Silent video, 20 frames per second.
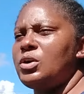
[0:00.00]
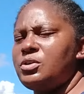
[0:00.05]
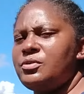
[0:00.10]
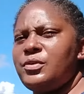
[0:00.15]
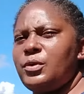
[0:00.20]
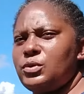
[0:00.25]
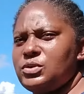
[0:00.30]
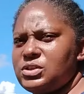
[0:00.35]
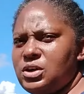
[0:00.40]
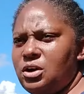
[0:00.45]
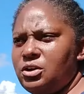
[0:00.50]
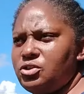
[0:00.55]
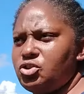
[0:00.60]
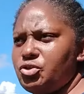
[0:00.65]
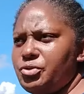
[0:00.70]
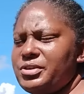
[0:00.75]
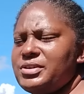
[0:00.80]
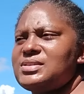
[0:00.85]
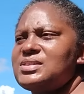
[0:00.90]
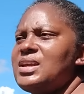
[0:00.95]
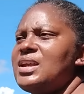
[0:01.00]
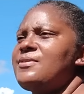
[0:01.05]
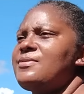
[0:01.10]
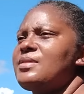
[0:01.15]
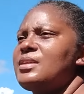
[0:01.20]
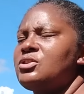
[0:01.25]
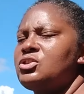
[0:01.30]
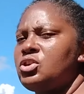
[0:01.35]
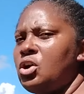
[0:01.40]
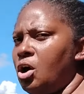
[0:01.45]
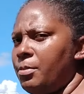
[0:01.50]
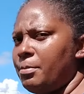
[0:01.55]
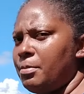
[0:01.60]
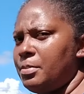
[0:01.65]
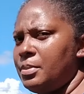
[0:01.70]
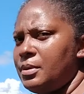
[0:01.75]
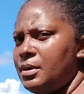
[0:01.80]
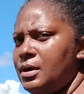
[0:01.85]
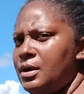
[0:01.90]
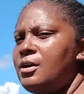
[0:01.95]
one of those countries in the top
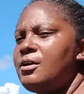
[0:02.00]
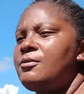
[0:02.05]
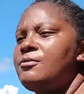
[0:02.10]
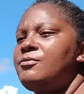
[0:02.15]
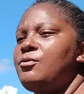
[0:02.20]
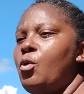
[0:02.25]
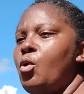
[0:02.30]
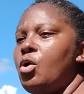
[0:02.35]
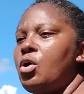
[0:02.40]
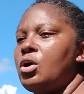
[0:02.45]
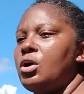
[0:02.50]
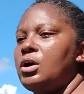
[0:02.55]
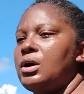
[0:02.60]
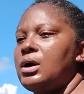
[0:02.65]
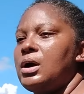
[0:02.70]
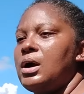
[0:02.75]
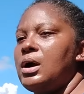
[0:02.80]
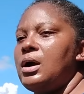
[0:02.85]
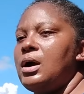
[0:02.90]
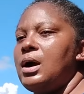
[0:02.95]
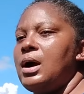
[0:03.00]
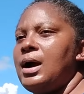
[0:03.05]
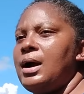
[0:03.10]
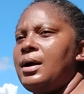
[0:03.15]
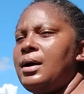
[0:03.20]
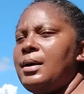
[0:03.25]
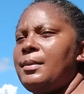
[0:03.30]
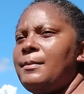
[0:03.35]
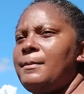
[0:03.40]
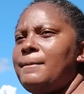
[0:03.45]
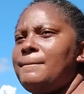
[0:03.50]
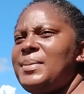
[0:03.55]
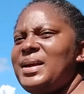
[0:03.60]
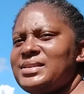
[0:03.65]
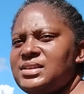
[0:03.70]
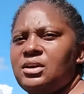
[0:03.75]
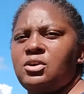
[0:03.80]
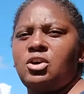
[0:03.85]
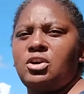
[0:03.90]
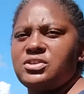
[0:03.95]
four
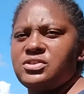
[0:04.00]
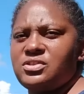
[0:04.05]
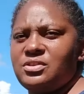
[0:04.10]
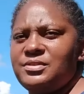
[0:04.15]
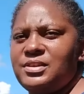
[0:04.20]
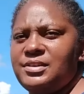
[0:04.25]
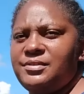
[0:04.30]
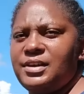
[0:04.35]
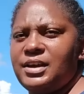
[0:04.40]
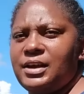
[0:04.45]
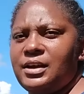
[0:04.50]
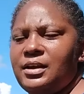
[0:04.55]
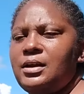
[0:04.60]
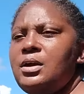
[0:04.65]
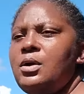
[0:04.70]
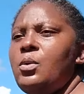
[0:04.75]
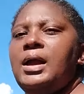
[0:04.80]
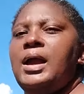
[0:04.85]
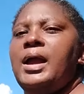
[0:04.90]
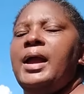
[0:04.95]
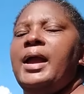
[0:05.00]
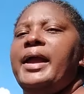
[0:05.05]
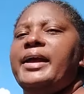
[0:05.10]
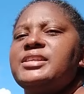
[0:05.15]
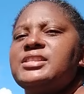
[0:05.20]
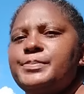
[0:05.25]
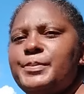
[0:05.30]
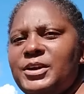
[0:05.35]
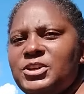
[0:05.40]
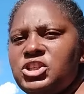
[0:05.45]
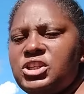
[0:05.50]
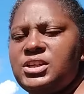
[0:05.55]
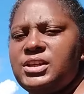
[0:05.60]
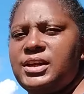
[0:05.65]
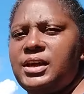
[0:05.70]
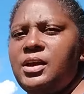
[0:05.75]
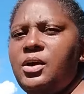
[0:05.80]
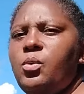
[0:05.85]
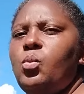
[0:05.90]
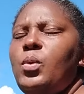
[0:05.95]
better cost of living,
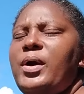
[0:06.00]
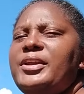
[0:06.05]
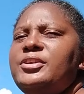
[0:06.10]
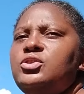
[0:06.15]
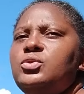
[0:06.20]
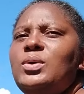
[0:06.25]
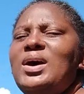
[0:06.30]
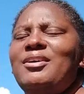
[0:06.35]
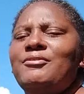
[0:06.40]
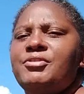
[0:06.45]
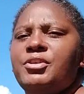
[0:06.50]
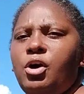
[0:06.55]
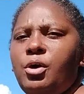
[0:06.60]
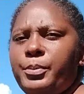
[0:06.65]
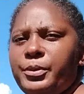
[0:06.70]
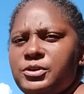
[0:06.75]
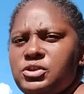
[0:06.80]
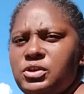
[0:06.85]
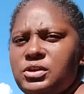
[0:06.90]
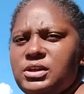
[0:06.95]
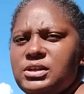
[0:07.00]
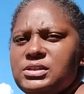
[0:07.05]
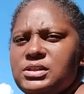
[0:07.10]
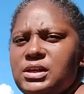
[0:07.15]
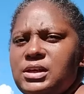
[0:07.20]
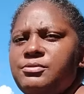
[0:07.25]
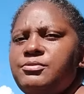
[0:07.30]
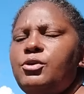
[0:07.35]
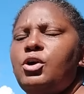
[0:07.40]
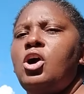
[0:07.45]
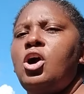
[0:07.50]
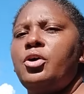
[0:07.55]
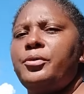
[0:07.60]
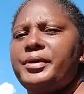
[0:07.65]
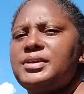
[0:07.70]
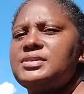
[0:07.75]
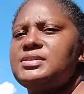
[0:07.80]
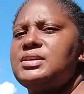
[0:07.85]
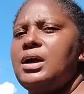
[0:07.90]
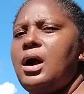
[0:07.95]
especially when you have the opportunity for
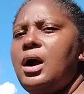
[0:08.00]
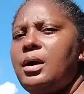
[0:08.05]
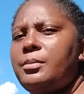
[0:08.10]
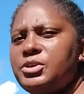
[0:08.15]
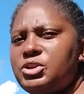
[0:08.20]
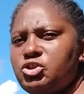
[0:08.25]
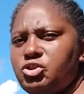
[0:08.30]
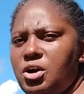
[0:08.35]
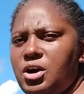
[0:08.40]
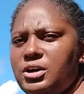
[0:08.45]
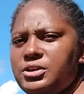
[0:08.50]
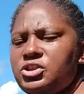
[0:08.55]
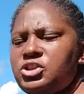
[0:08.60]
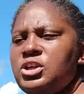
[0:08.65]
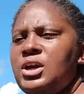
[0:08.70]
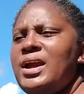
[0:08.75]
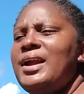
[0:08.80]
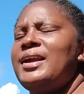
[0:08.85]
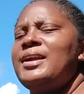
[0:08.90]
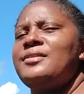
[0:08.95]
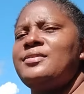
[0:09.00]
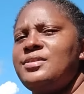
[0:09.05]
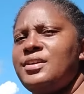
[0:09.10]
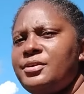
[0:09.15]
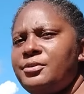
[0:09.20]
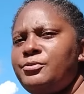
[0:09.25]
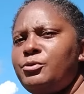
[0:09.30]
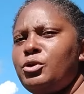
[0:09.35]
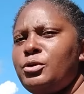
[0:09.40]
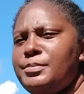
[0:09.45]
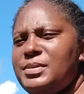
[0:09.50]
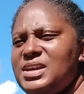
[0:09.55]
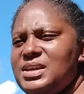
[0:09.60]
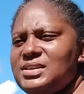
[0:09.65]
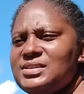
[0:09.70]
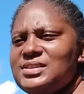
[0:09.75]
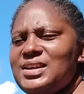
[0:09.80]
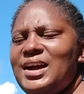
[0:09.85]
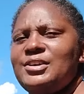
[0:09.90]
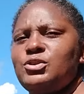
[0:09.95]
currency arbitrage. It therefore
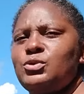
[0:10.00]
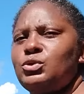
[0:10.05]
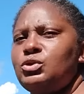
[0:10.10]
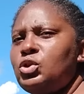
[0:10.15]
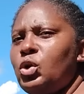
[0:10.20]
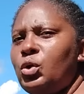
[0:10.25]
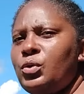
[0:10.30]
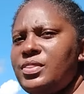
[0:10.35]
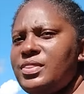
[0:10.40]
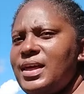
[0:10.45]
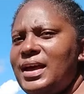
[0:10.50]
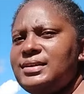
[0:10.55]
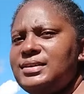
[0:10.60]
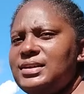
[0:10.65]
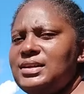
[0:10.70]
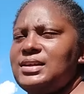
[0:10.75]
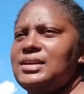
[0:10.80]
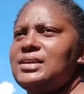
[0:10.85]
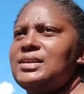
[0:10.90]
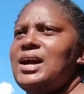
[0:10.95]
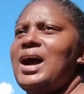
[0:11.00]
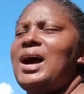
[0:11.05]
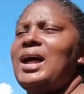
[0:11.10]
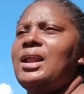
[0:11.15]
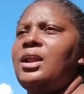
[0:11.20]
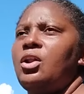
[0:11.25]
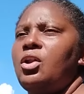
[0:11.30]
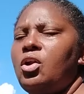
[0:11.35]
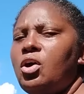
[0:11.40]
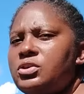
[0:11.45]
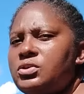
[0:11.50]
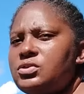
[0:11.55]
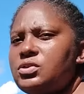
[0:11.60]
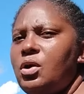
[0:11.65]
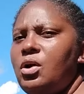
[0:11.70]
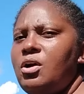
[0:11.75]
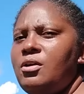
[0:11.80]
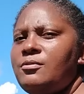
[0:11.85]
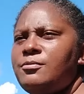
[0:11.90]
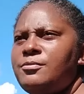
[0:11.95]
means that you don't then need a lot
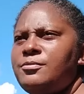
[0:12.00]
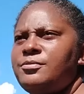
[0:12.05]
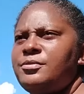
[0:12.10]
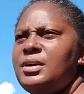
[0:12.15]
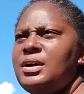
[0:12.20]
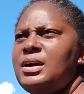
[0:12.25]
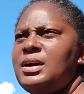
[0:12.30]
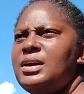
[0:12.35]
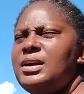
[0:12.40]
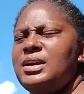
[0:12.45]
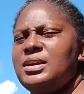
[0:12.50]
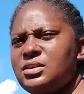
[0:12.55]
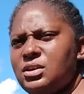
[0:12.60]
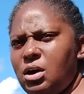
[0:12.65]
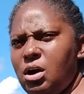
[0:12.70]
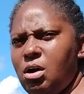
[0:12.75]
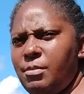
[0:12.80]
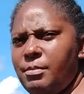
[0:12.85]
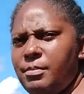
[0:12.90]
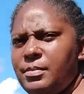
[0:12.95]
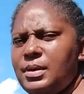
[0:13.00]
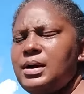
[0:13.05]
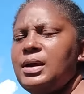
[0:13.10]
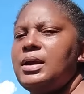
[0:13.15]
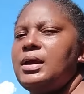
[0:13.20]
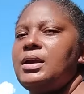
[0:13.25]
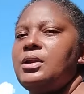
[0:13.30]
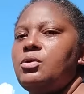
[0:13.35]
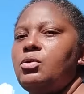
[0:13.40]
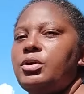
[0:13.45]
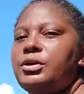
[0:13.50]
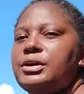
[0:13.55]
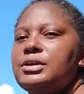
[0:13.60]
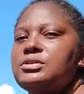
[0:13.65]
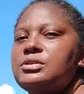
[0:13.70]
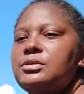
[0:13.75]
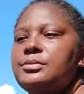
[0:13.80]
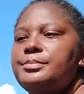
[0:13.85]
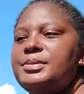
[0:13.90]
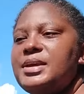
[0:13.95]
of income in order
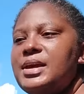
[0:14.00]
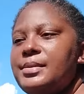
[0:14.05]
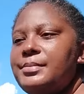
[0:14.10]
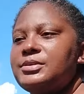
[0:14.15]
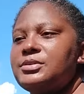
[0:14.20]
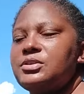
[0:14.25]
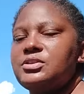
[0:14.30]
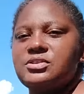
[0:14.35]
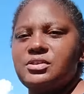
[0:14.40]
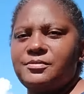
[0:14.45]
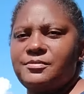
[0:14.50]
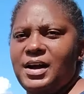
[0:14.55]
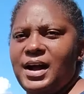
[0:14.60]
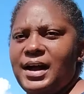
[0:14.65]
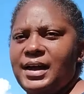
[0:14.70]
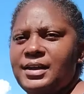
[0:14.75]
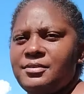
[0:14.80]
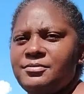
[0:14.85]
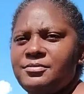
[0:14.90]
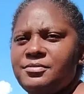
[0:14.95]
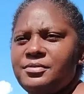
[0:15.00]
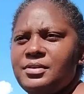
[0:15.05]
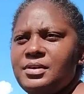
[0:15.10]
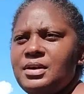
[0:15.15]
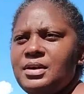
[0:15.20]
to be able to survive